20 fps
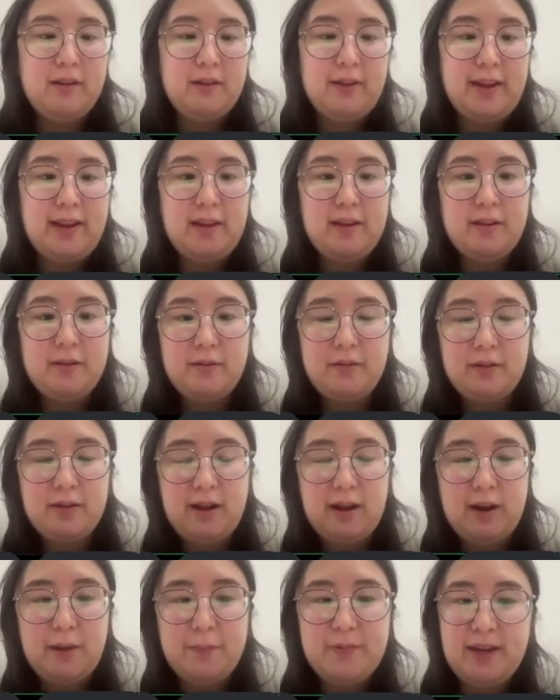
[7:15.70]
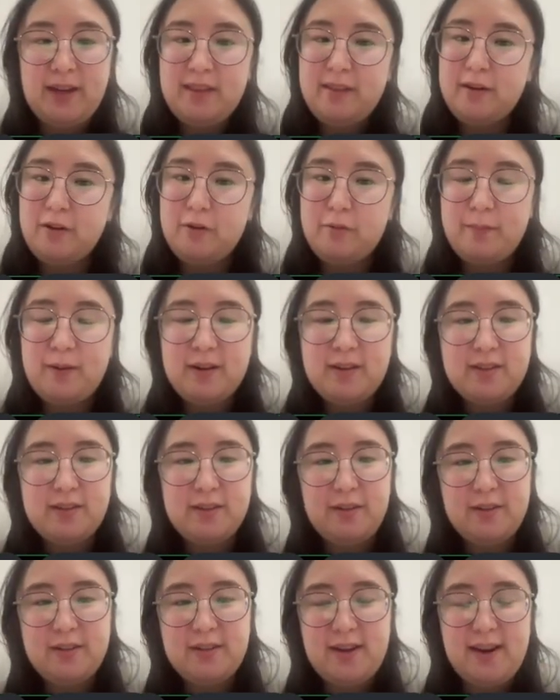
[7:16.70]
like update their own
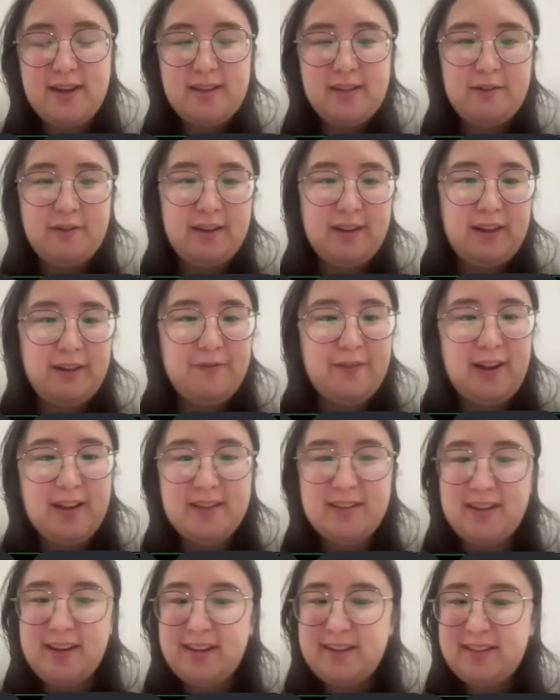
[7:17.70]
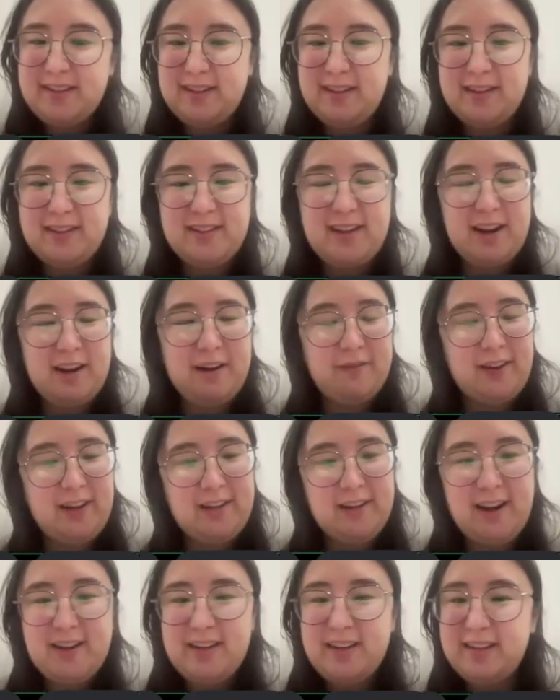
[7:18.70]
personal sites and create like fan sites in the style of like
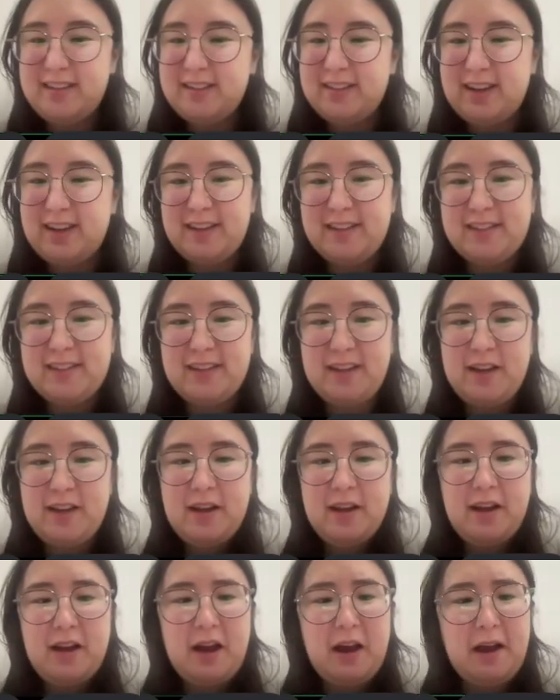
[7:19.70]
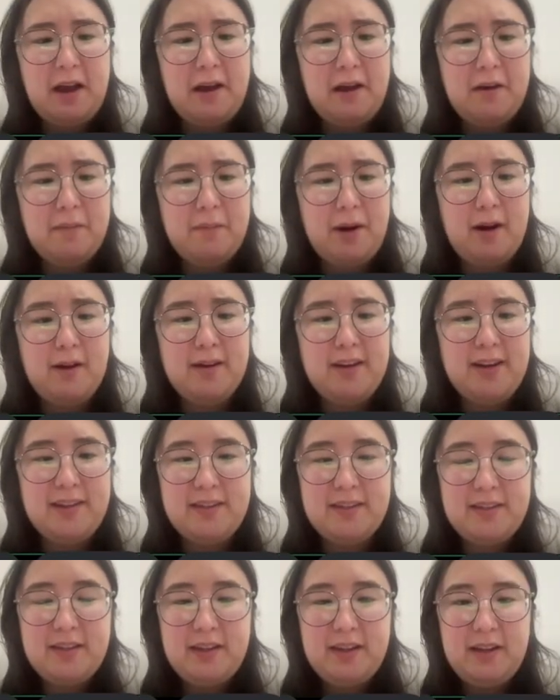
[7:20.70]
90s sites on it.